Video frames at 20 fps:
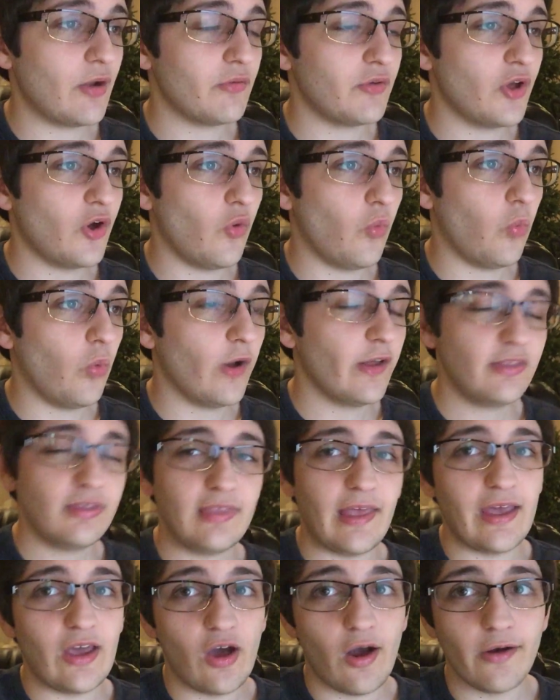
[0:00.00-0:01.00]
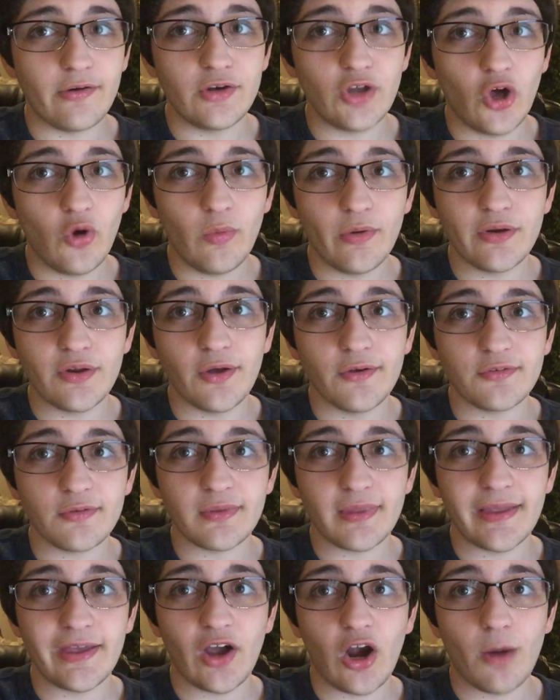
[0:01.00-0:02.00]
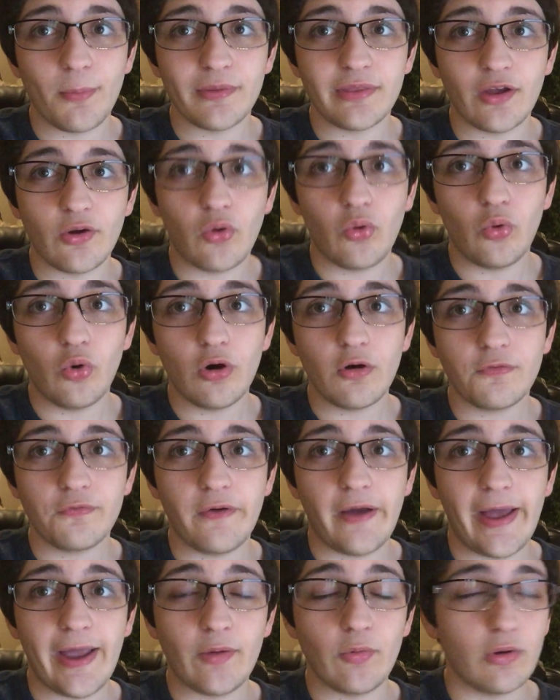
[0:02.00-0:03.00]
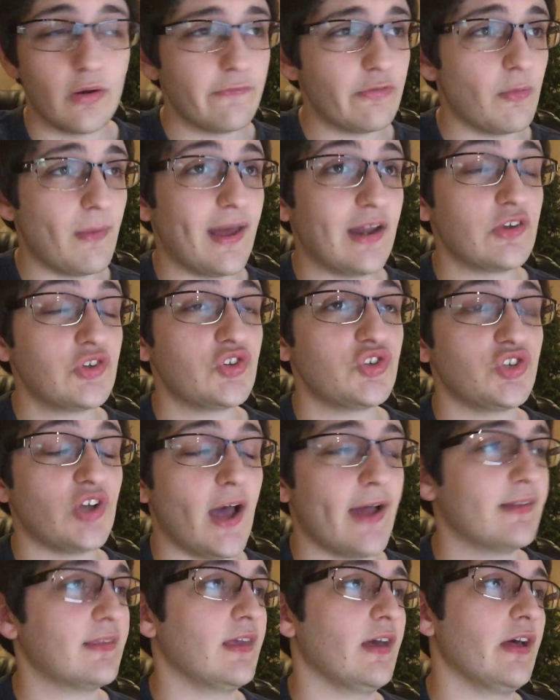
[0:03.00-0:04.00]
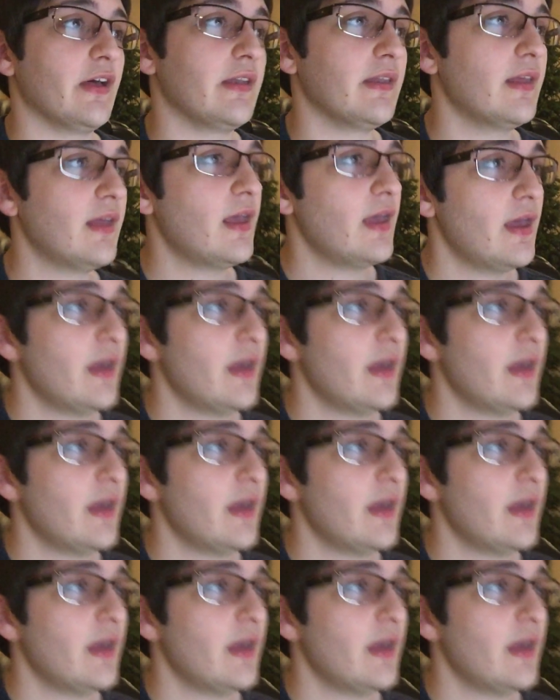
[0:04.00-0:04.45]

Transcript: don't know what they are. No one knows what they are, but they're horrifying. One of them had a shotgun.